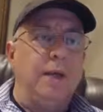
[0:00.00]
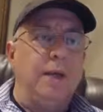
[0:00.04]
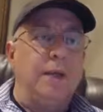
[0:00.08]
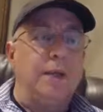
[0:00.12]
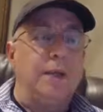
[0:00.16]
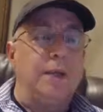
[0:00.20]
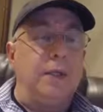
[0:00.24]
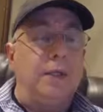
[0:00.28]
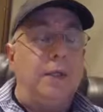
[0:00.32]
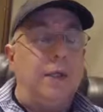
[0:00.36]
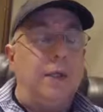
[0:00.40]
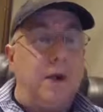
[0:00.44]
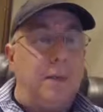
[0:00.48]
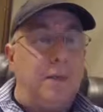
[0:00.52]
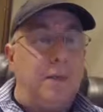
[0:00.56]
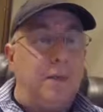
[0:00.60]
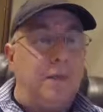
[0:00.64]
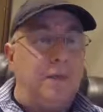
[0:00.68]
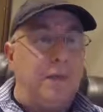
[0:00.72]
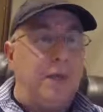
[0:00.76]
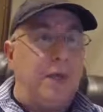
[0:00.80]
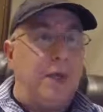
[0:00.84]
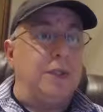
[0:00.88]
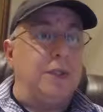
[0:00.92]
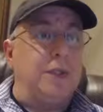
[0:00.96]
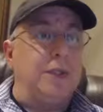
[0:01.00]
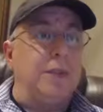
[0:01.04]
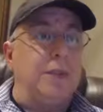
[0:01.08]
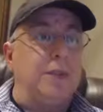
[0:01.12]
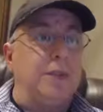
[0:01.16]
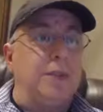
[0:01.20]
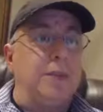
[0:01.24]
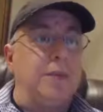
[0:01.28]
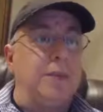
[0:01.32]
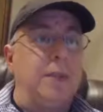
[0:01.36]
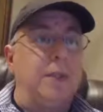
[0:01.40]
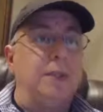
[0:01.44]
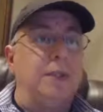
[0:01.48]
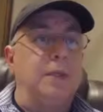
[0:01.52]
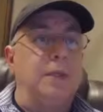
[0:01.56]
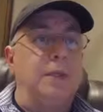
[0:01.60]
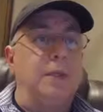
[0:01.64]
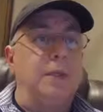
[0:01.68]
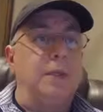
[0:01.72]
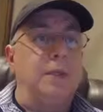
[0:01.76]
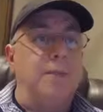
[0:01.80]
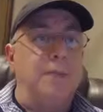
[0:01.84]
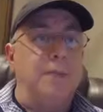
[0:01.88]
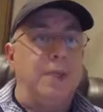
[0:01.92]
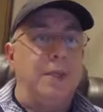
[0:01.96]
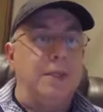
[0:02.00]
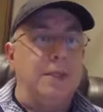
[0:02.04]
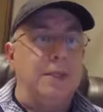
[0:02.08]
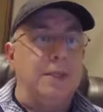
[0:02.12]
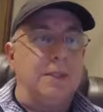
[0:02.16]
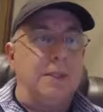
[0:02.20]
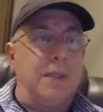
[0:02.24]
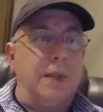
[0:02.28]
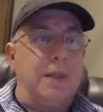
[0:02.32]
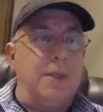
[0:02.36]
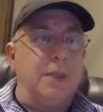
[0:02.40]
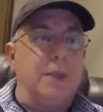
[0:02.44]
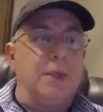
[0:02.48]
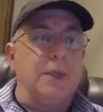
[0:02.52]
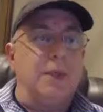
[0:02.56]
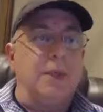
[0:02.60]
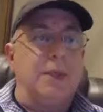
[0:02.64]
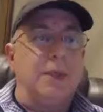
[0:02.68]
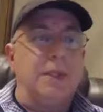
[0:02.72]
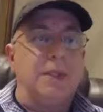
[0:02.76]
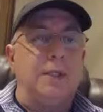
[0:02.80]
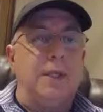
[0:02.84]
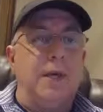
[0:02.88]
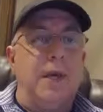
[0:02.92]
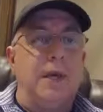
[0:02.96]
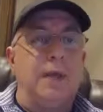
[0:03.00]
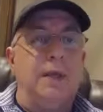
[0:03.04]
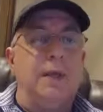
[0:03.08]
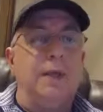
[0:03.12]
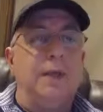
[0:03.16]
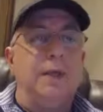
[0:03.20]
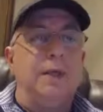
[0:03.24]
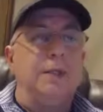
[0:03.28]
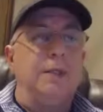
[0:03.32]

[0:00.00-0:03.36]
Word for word: Because in our profession, especially in the business opportunity side,